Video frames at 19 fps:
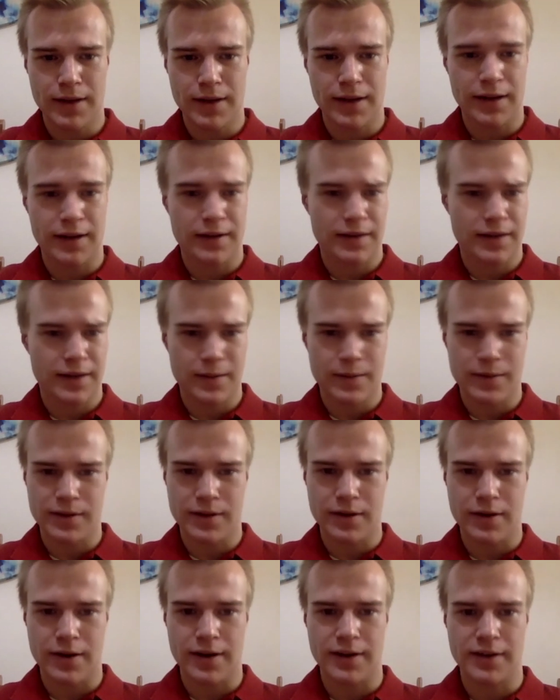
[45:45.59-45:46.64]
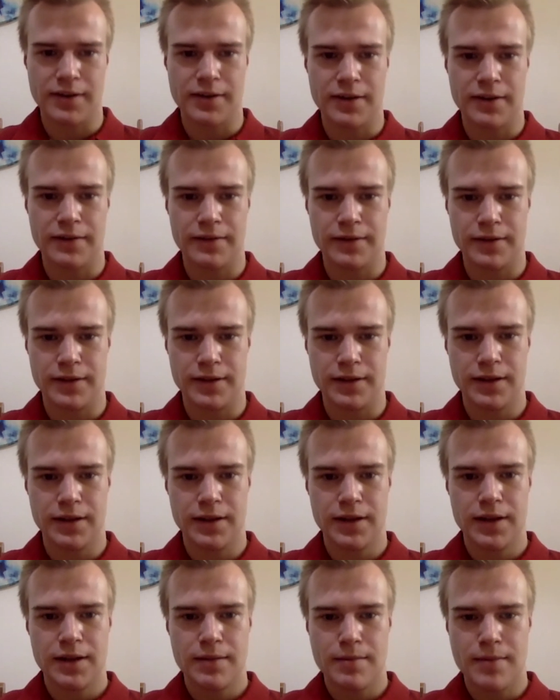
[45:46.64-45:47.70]
And he was correct, it's only for
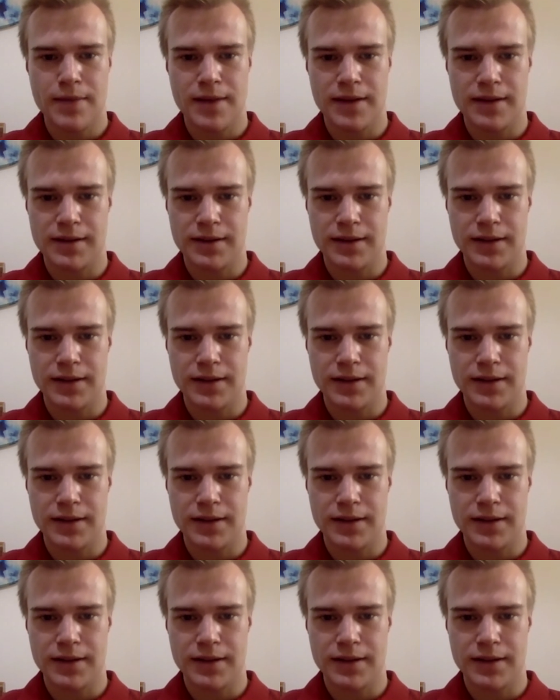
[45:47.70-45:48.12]
medicine